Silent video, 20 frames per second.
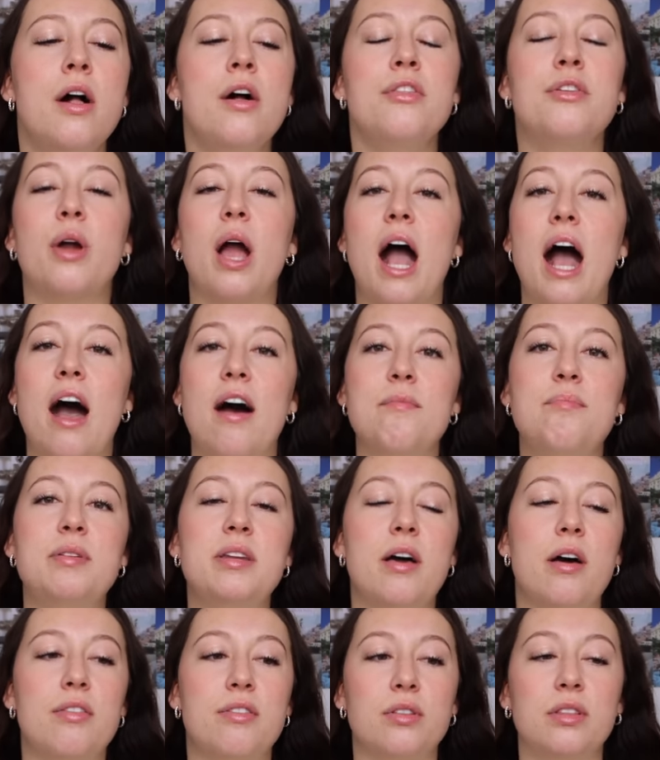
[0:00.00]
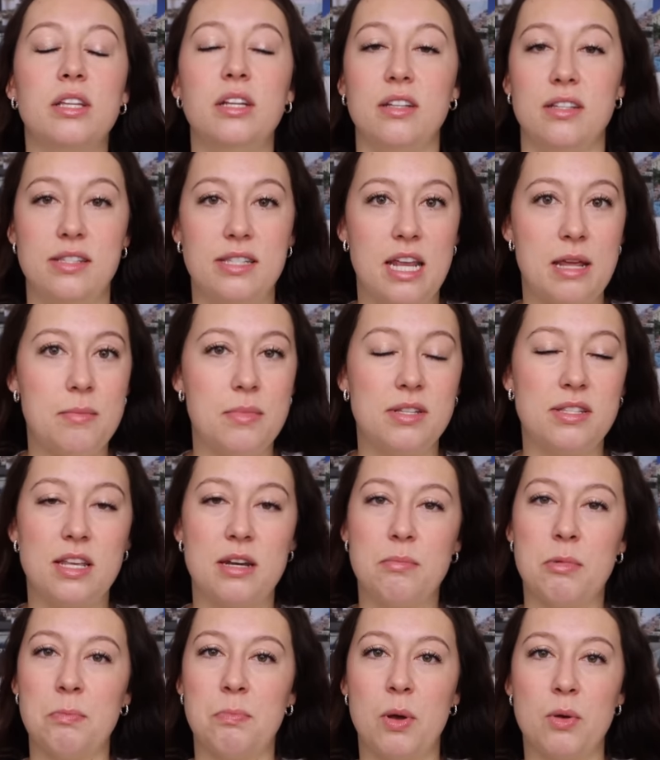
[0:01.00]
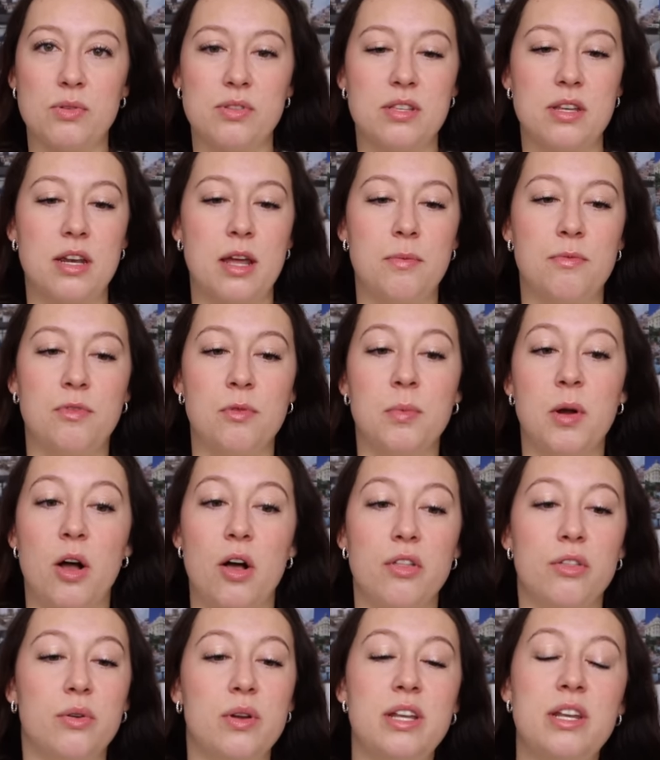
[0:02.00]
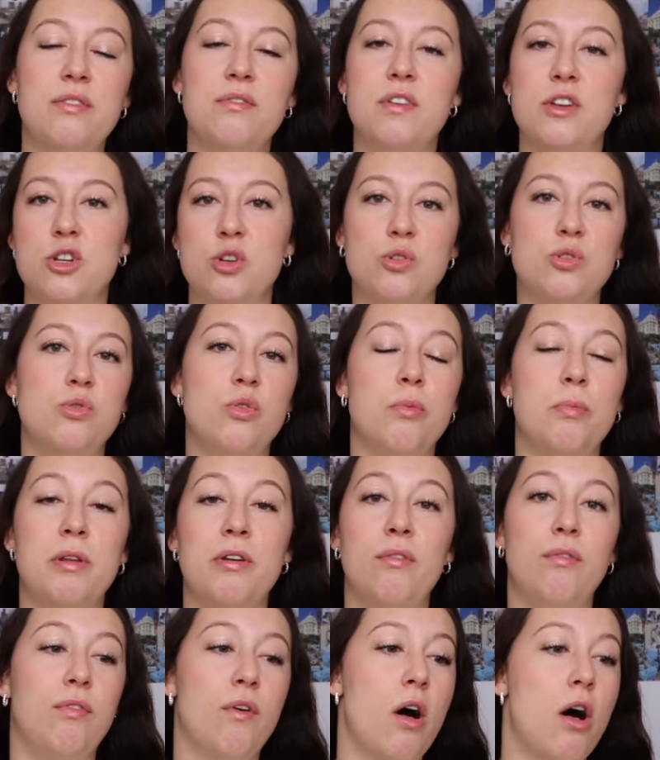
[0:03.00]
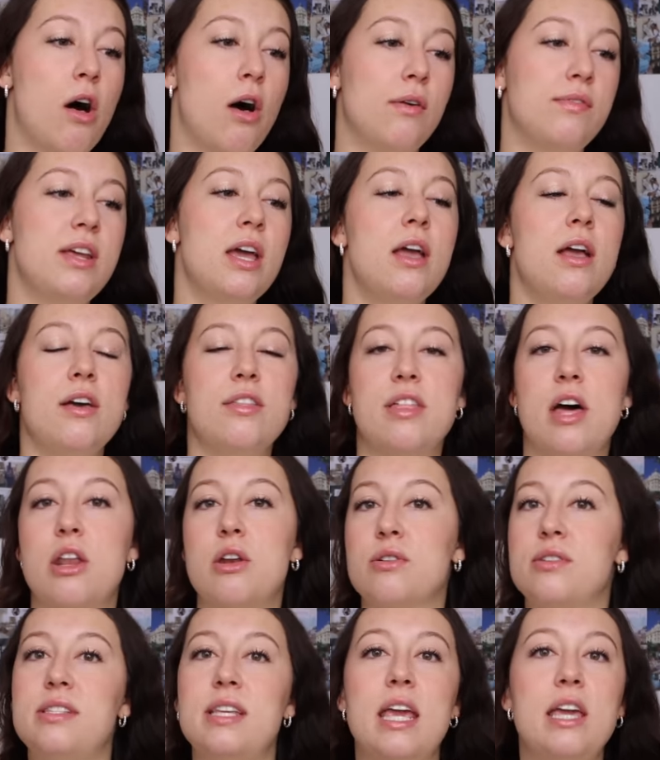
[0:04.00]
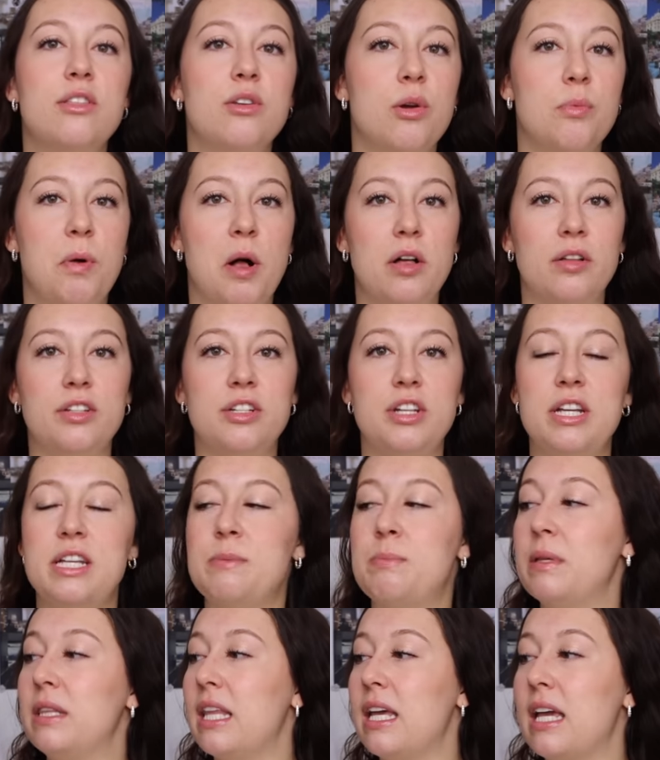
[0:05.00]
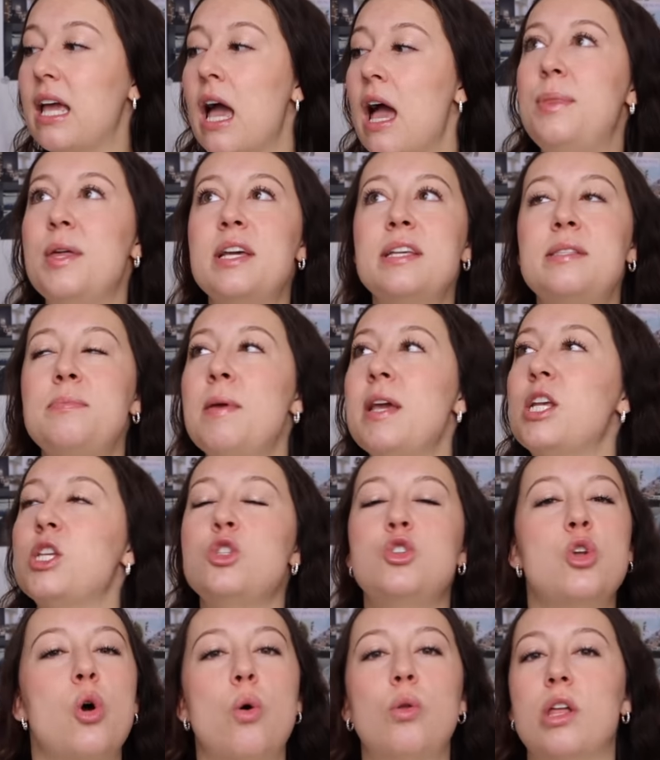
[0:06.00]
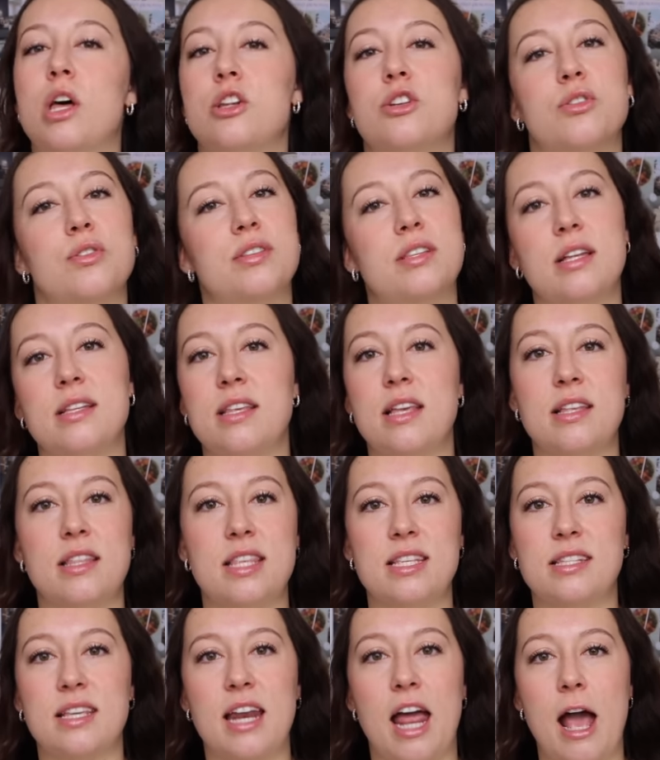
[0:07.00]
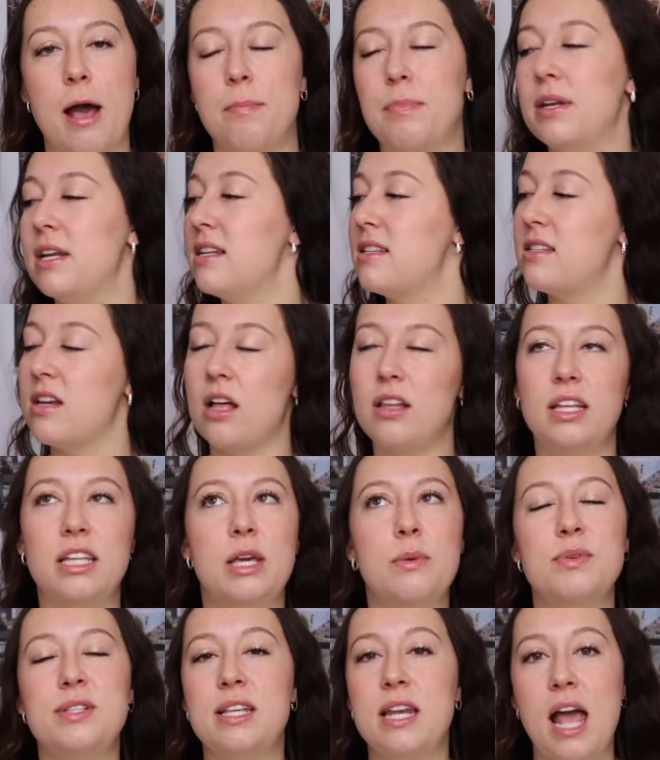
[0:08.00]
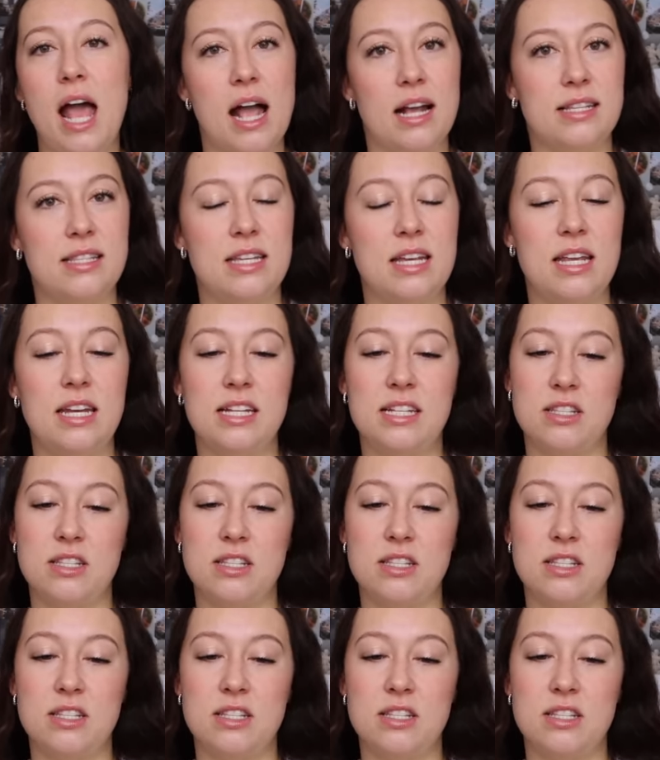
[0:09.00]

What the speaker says: There have been other little statements that have been posted up from other individuals who have been involved that are saying their apologies, but like, this makes no logical sense that this could happen. It's not like it was an accident.